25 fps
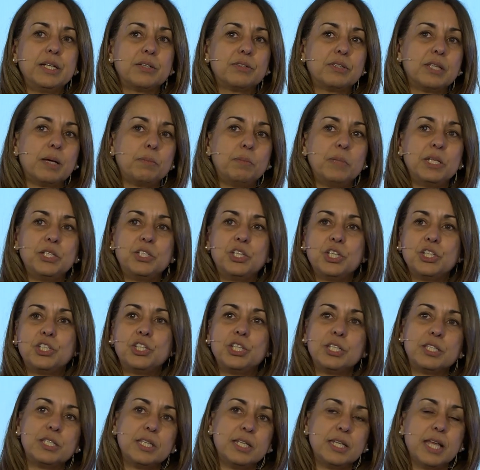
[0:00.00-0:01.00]
double
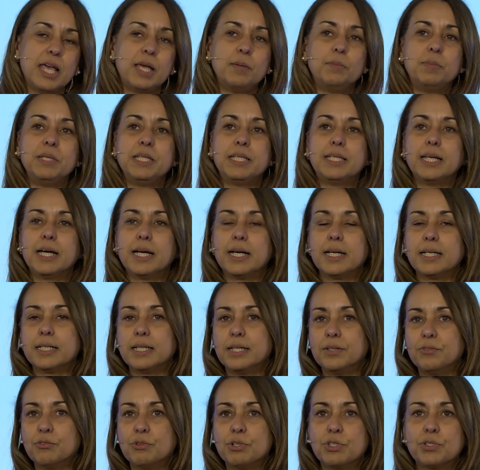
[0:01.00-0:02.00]
digits in EBITDA,
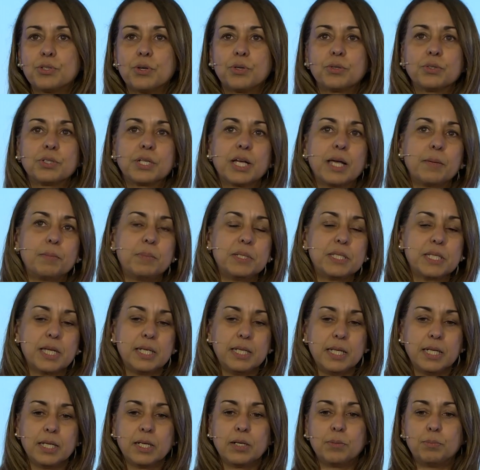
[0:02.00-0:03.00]
in return on capital
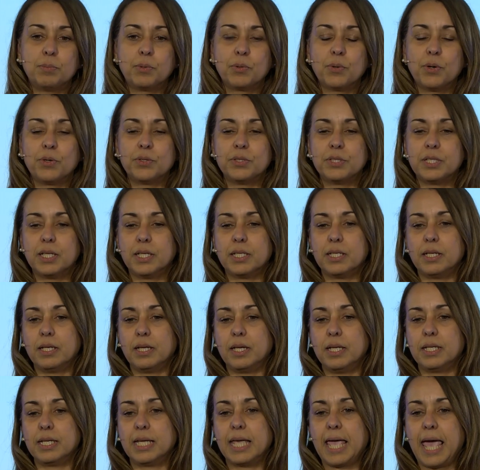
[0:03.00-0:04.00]
employed,
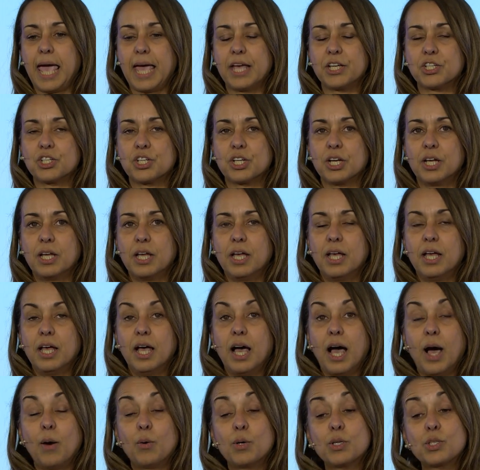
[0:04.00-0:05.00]
in cash.
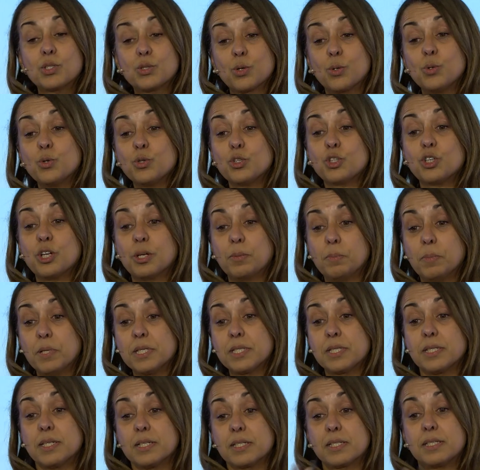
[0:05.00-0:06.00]
our solution
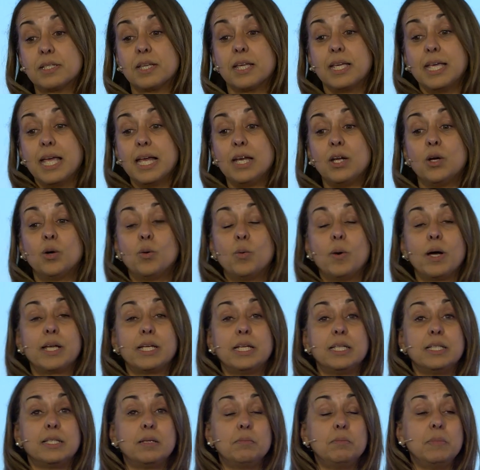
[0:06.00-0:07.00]
business, the yellow one
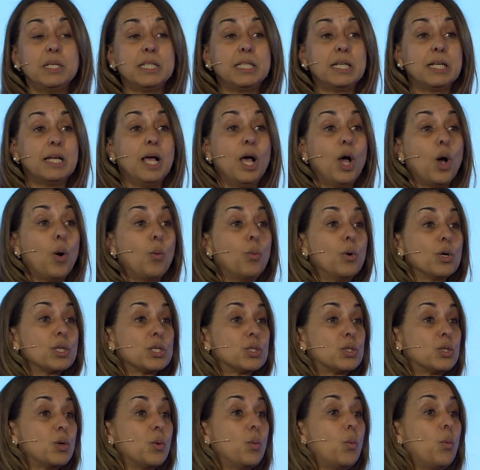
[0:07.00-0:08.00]
in the middle, was
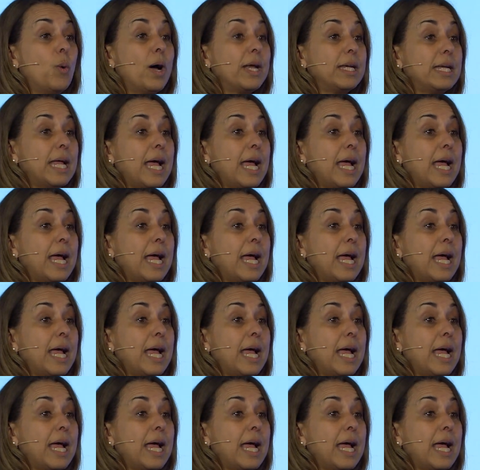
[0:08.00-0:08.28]
the one